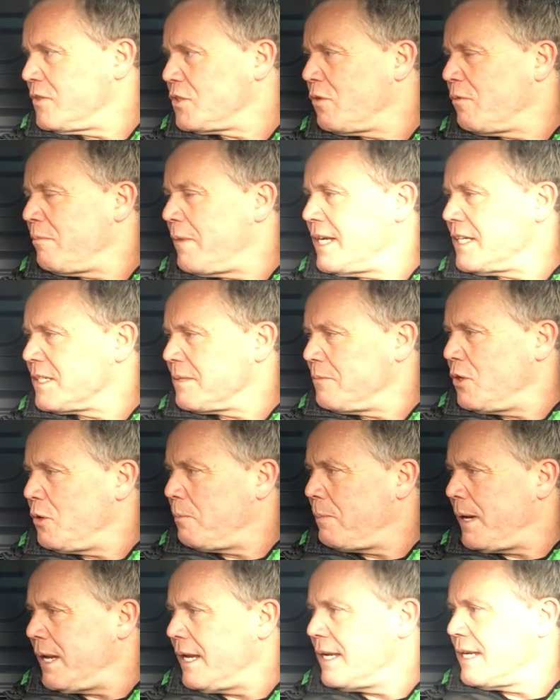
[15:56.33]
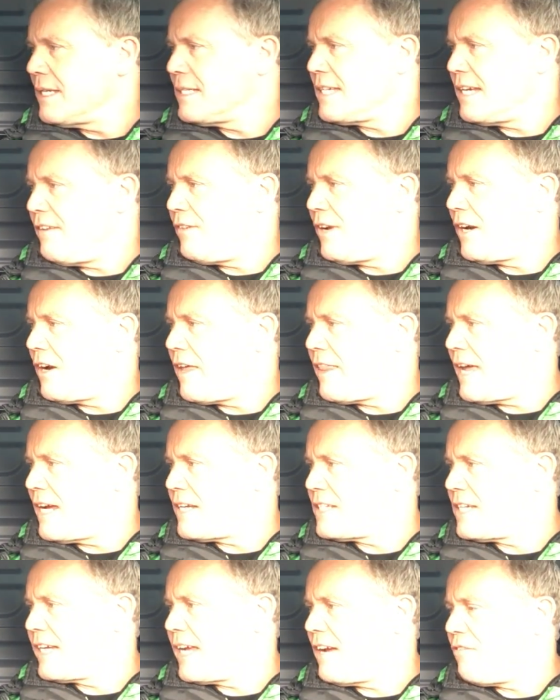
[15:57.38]
sort of make some new pins and everything like
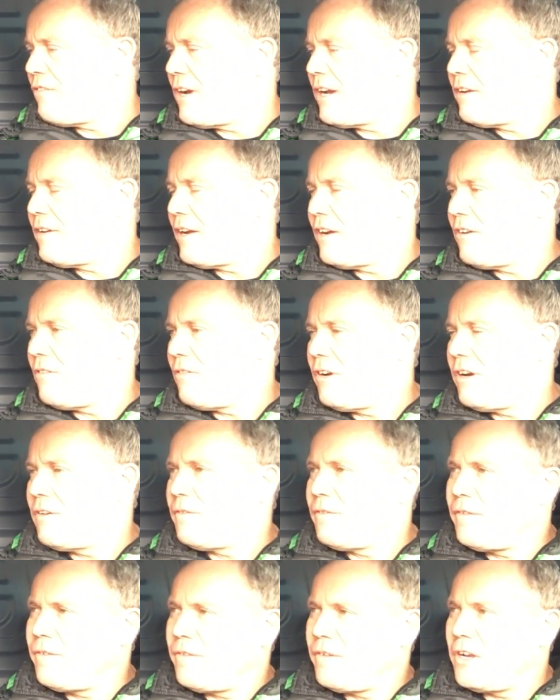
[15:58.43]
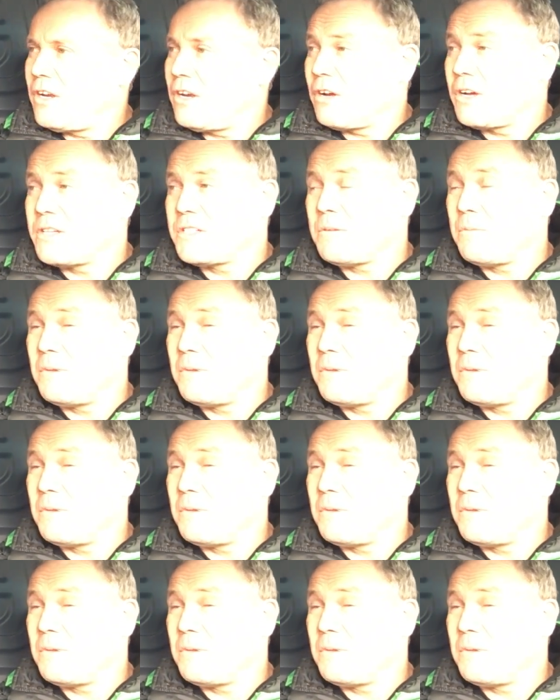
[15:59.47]
that to get rid of, you know, because I